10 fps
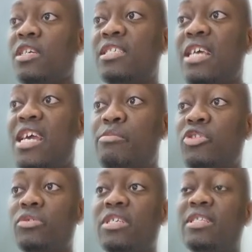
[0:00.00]
is
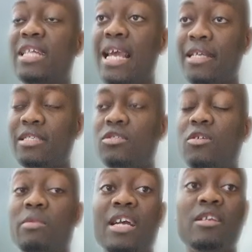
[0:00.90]
able to detect
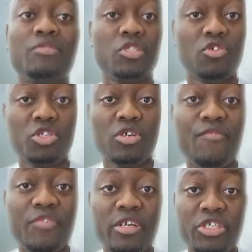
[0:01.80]
some kind of
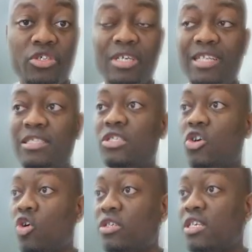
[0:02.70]
structural variation that is
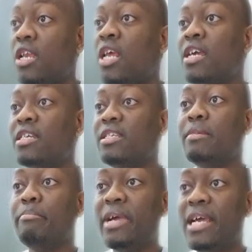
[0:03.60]
causing
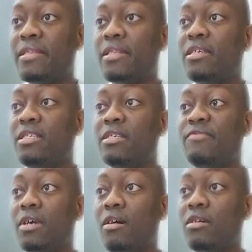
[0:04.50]
the birth
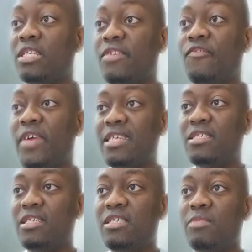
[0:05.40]

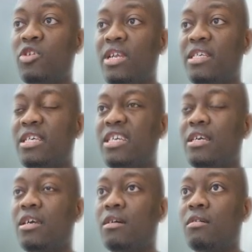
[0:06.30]
defect. This is more or less
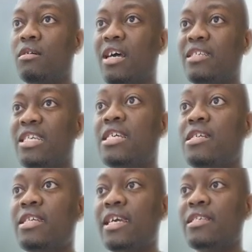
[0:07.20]
an
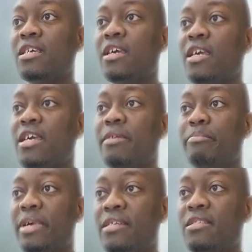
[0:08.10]
illness, a
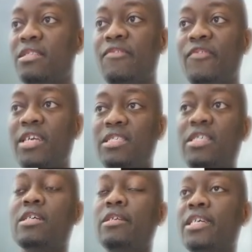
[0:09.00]
birth defect
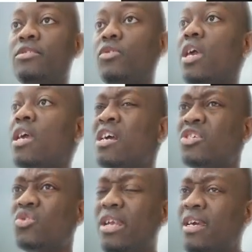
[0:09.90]
illness, okay?
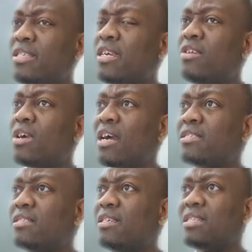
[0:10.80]
So let's take a look
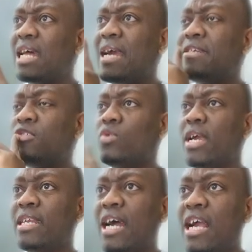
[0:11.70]
at the title,
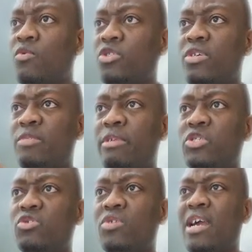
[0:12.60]
and I want to explain
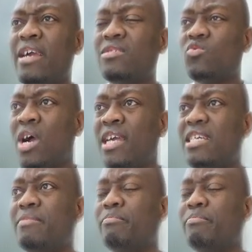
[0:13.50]
to you guys why